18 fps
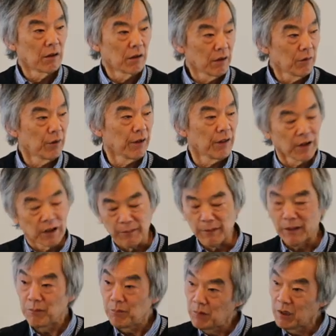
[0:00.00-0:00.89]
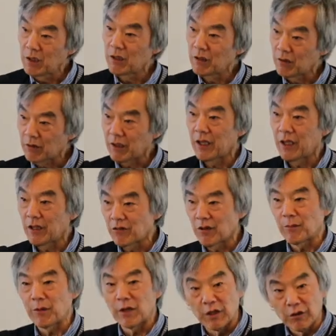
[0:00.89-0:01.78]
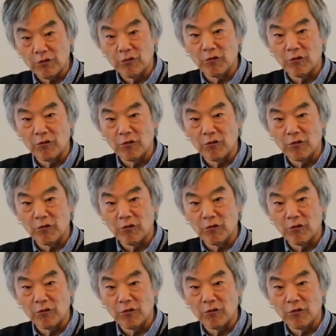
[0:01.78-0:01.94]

We think about mill, okay, something that's